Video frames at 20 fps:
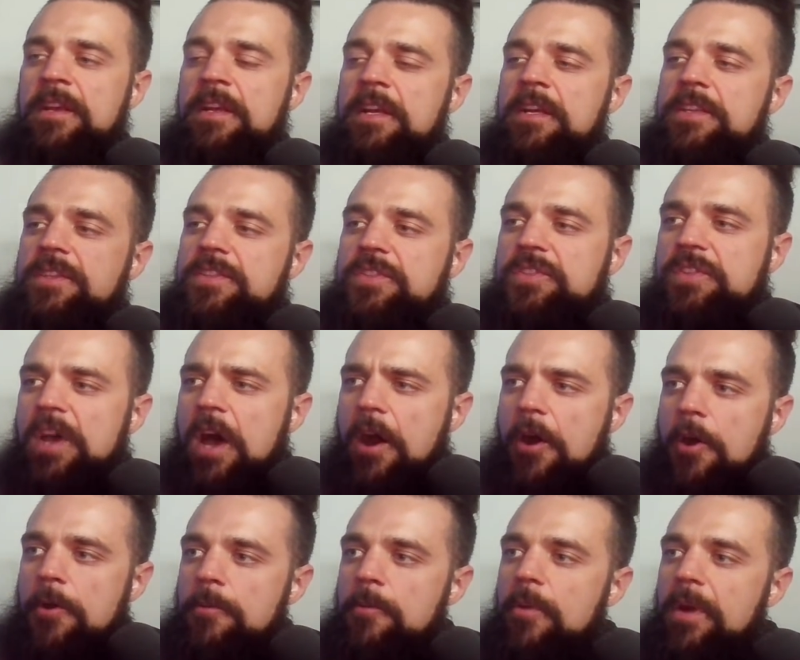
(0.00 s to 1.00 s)

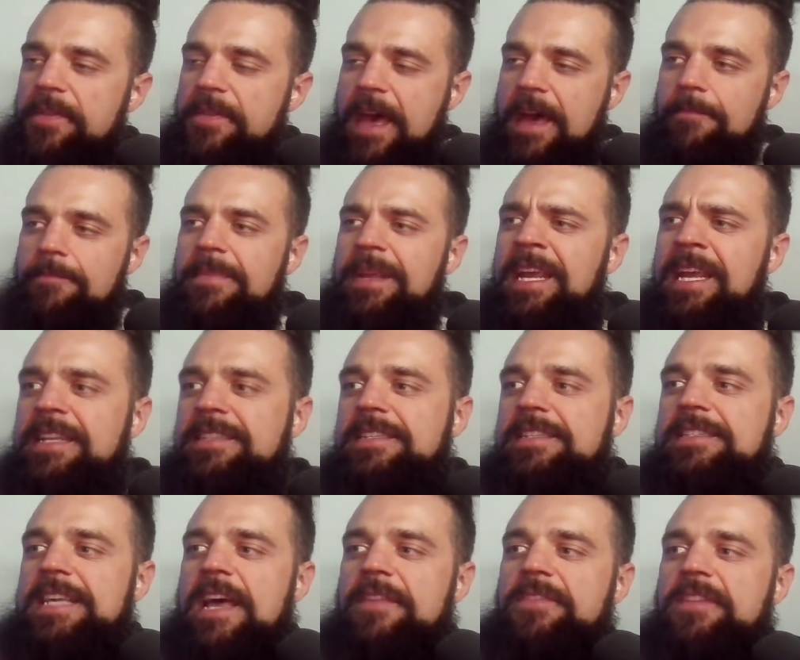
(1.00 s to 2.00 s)
So what that means
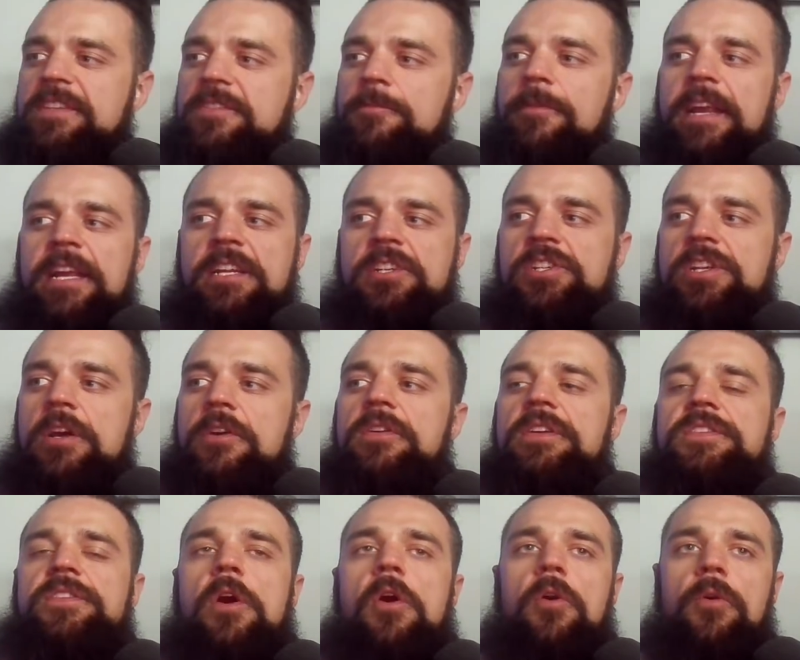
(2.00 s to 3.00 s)
is that this ratio
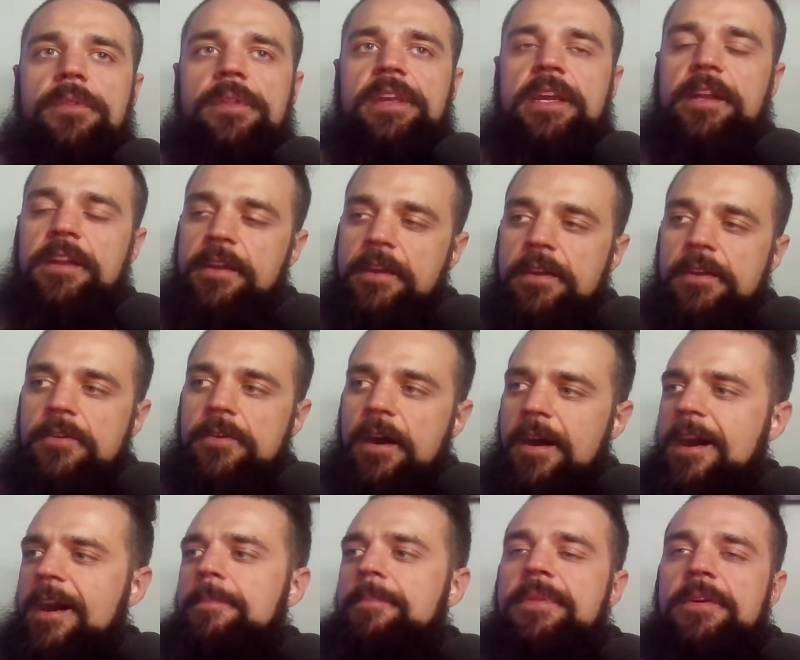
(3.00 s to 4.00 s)
is only going to go
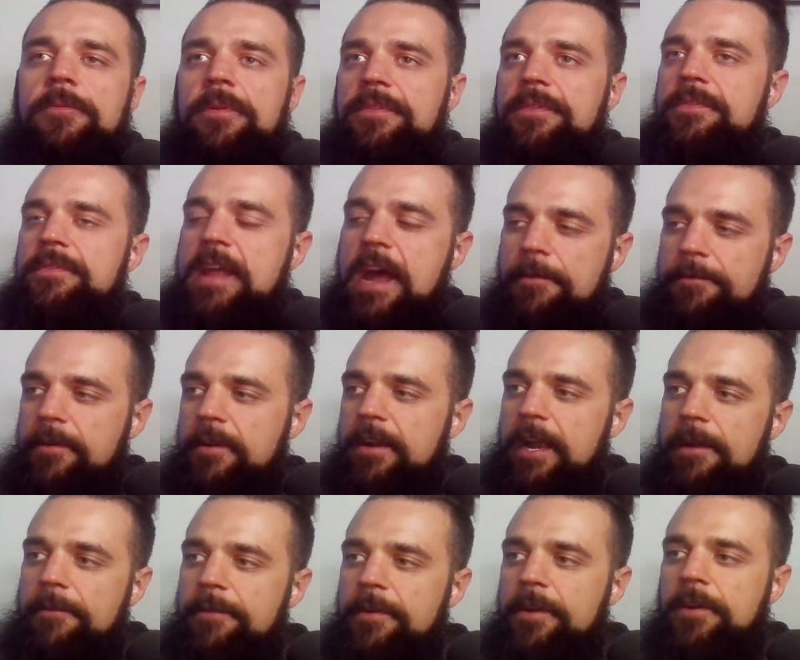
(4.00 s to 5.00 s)
up. It will never
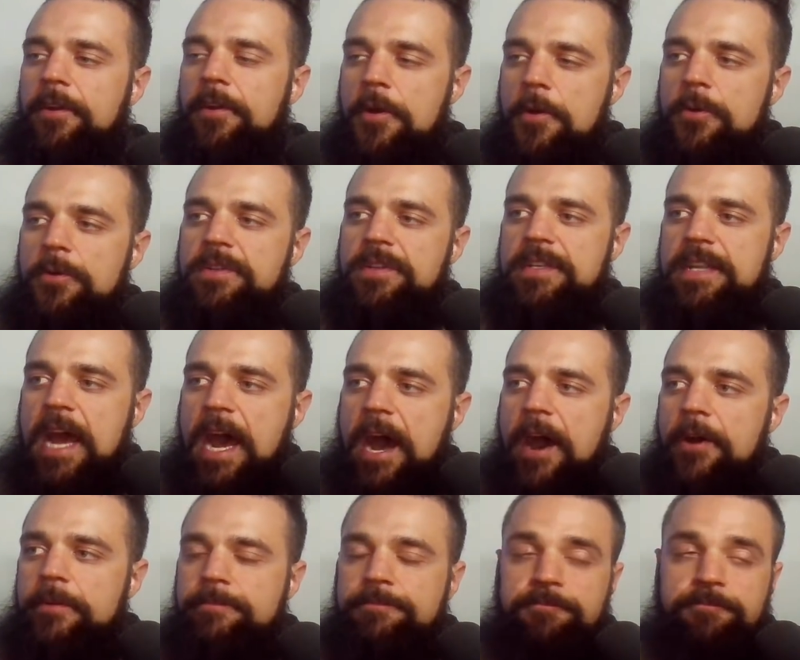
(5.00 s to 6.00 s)
ever go
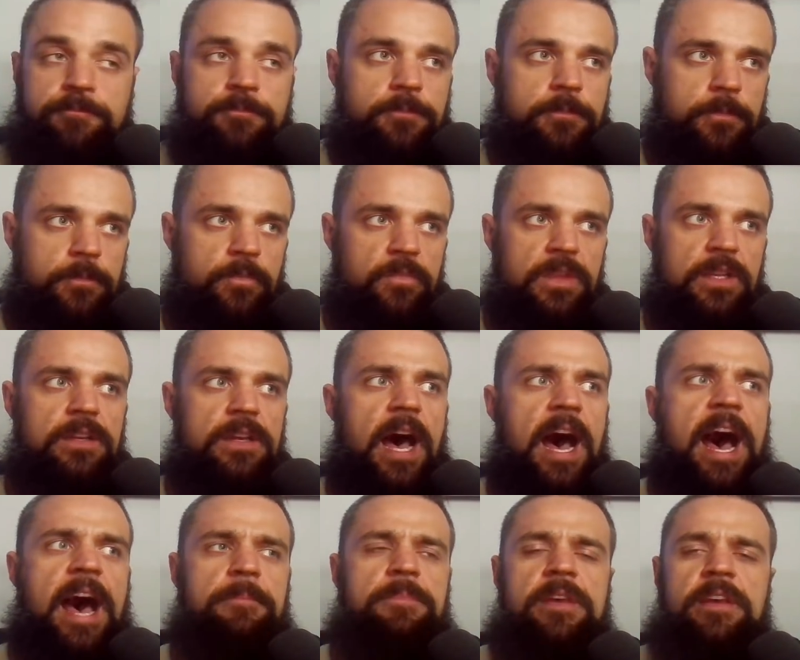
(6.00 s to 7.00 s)
down.
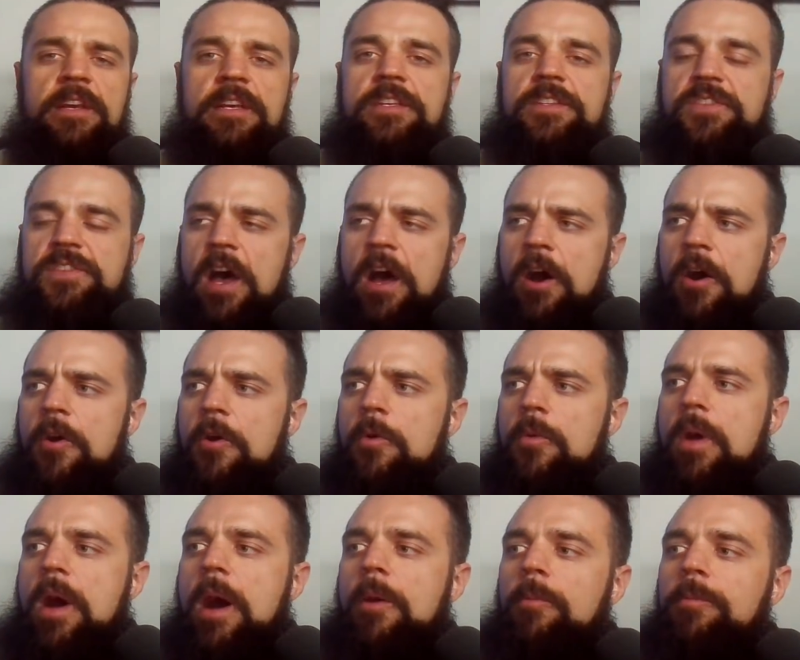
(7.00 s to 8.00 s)

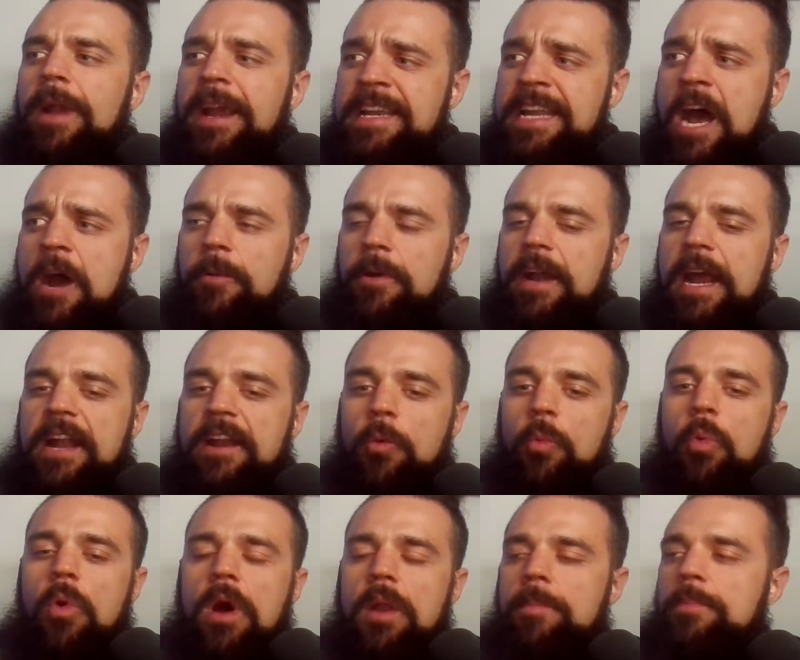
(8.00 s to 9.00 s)
Right now we're at a
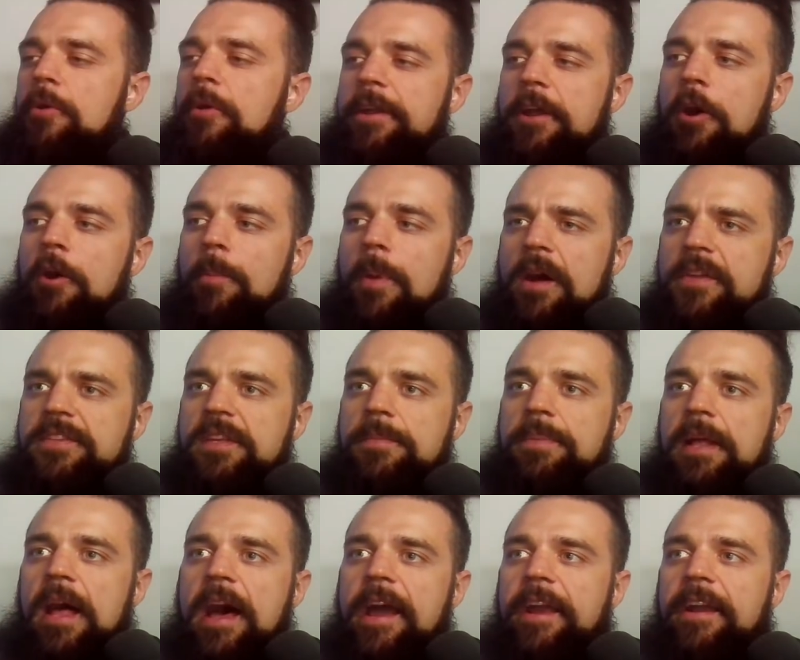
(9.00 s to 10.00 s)
1.0
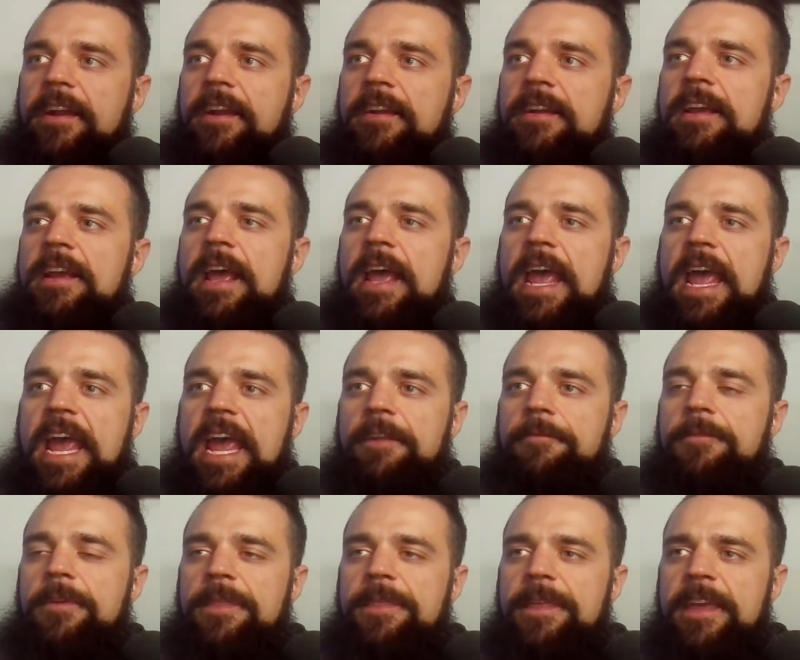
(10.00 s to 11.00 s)
multiplier, and
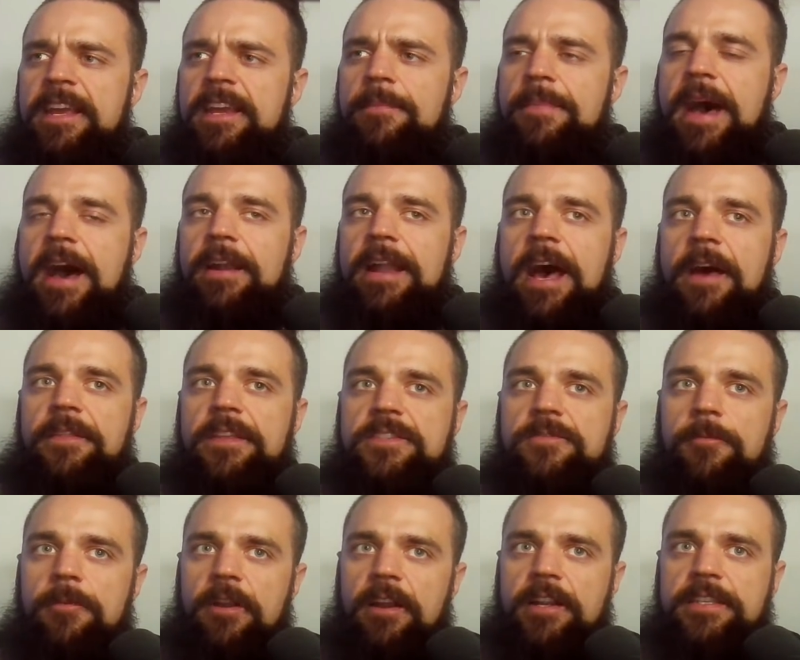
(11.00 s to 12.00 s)
if we think about how this
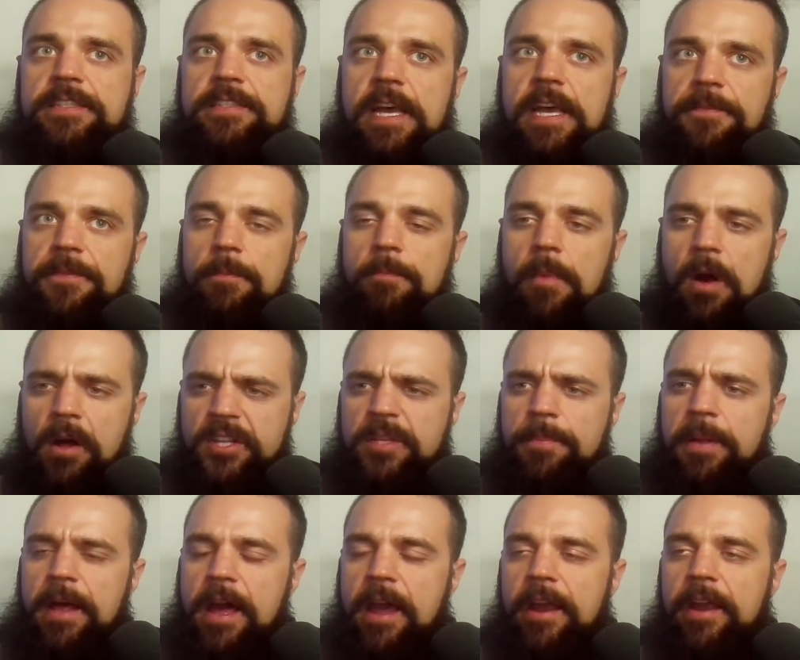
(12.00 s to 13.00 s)
works, is that the
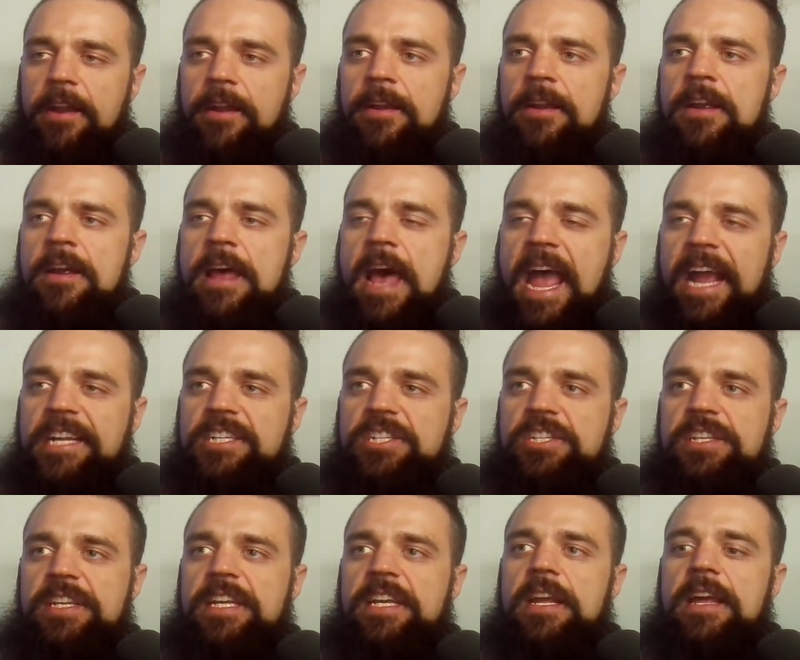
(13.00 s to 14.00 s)
multiplier
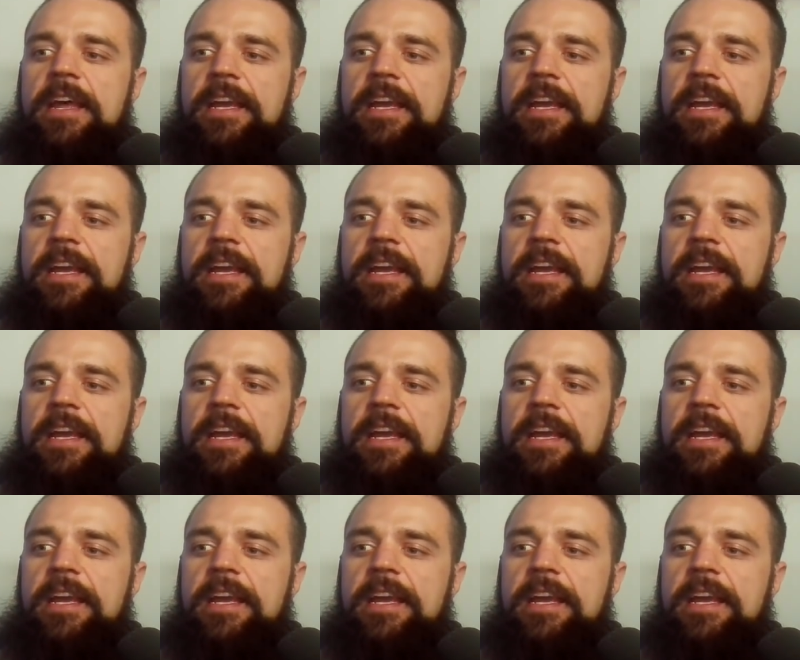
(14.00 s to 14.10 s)
actually